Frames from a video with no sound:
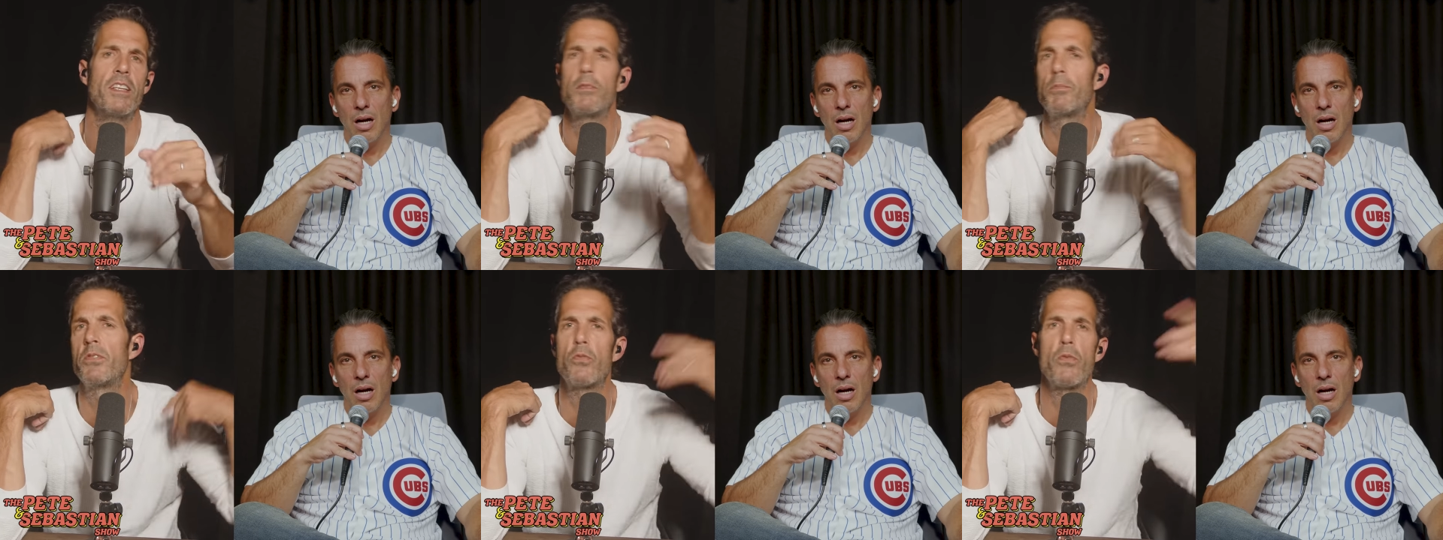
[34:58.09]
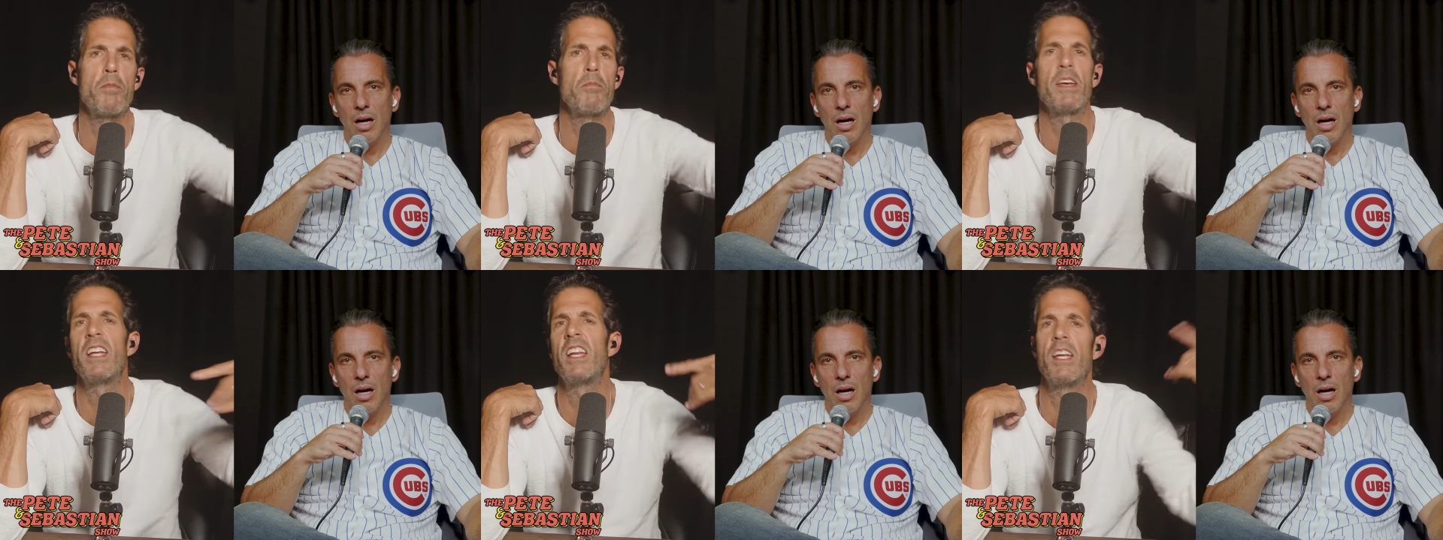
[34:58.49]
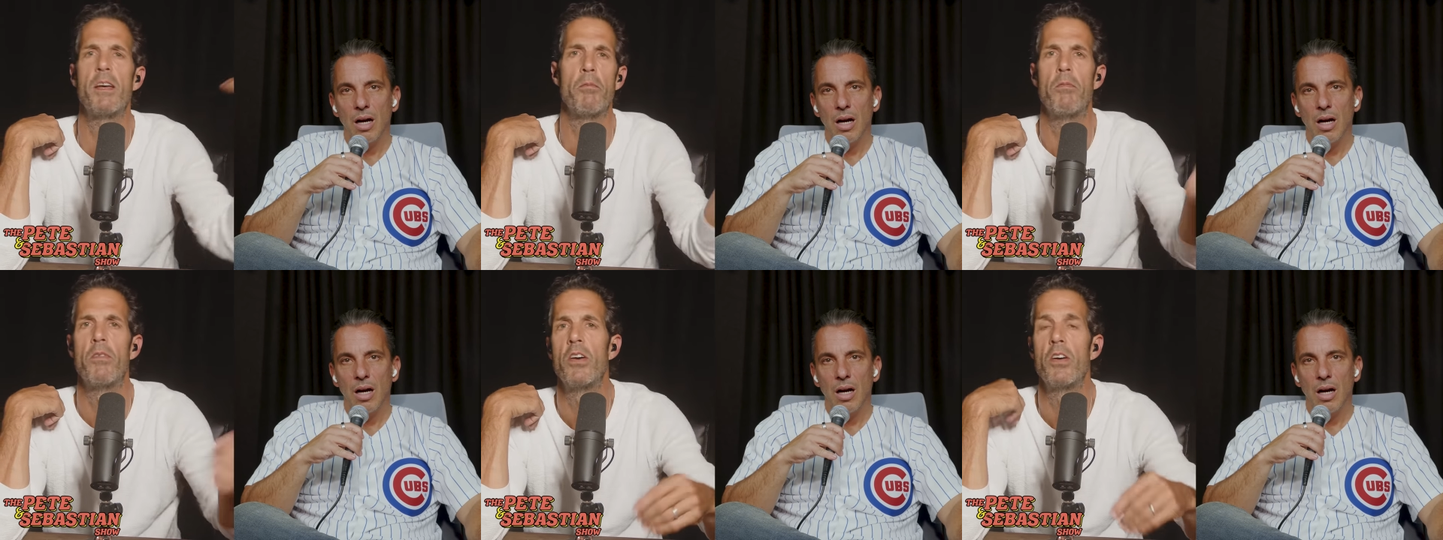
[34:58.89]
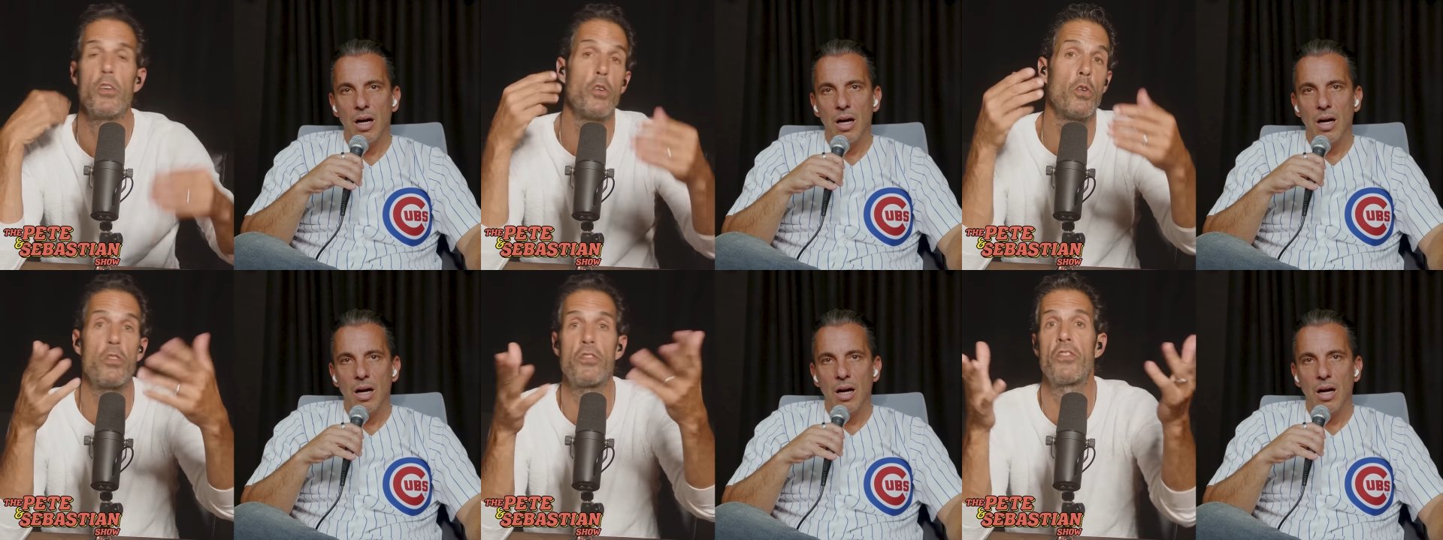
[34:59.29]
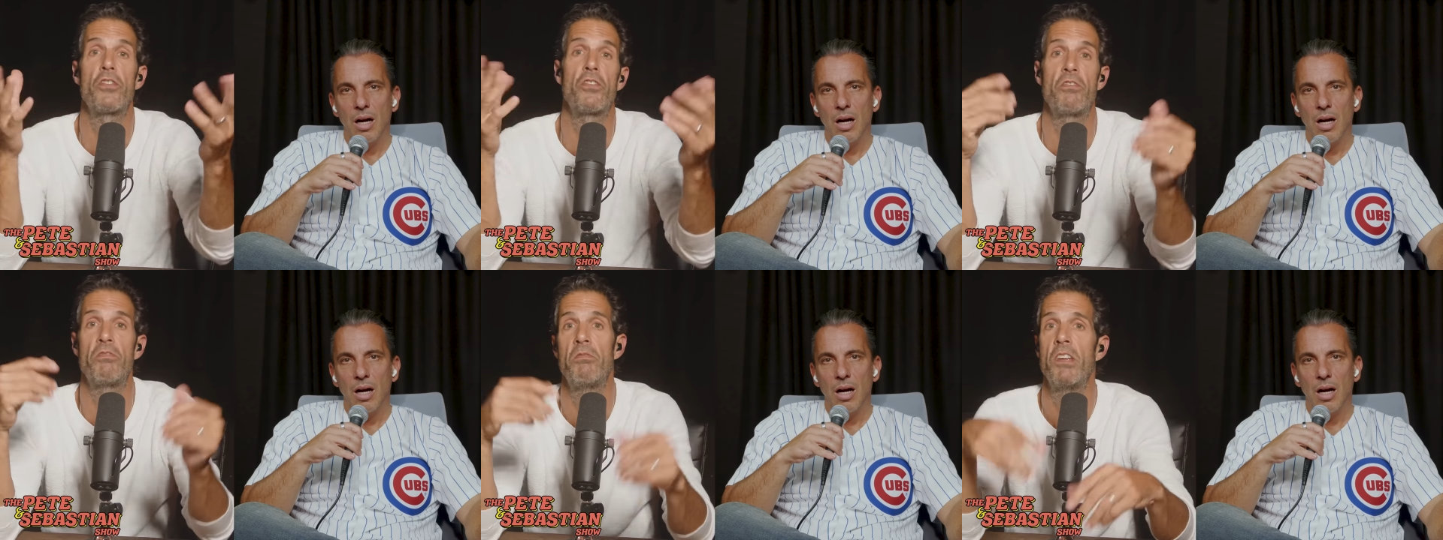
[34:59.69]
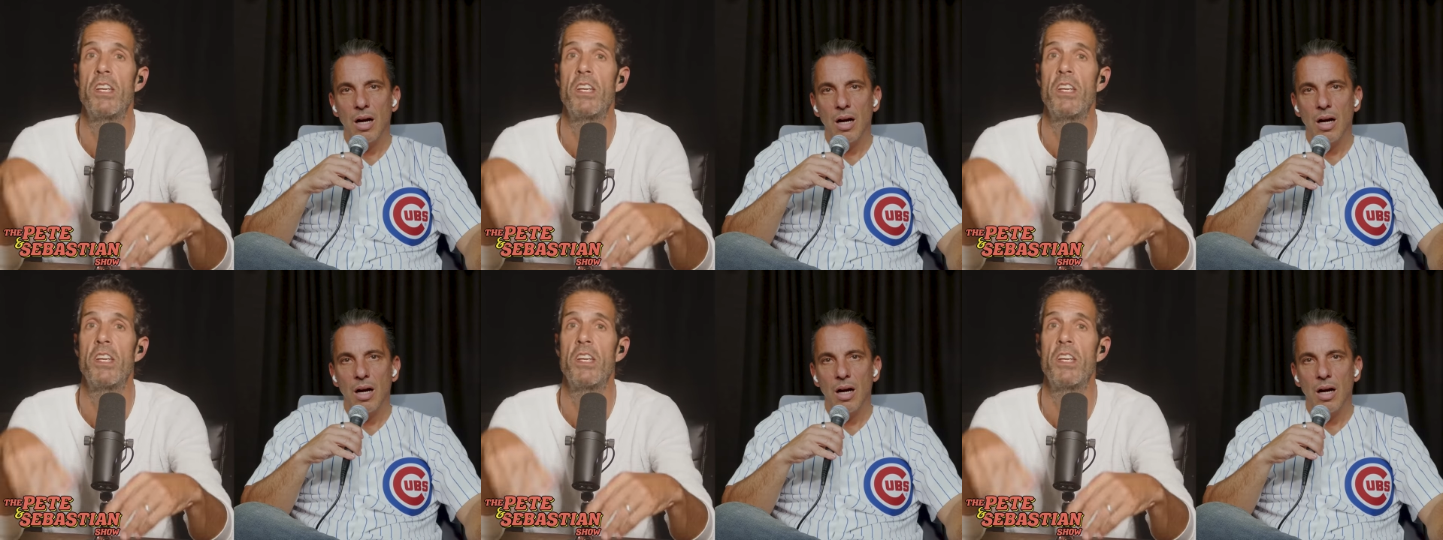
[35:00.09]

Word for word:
Speaker 1: It's between me and him. You're just